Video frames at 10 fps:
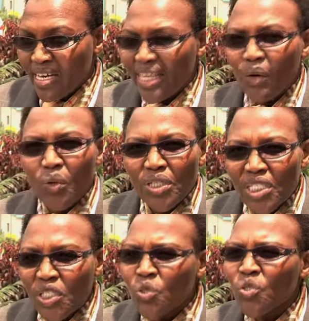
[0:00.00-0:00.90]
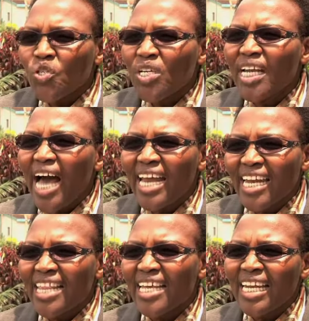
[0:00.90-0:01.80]
The constitution and
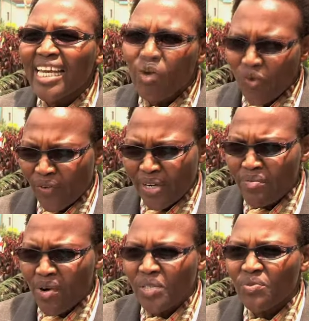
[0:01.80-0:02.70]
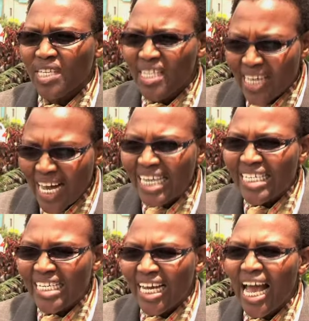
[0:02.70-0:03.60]
other legal frameworks within the
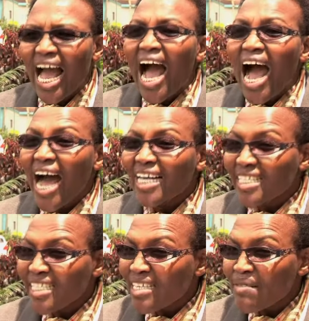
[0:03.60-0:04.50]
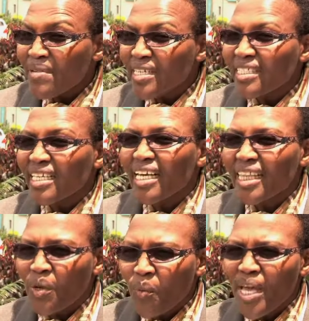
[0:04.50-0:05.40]
country has established
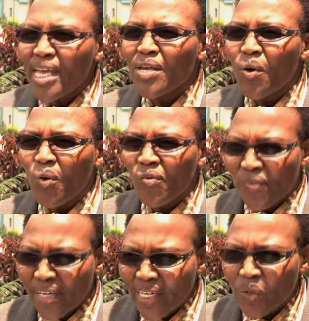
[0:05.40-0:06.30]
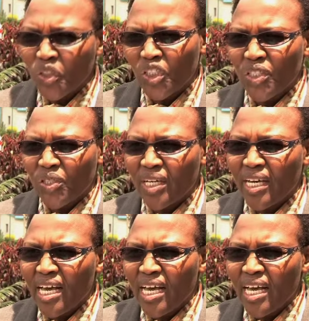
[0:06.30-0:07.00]
the way of negotiation.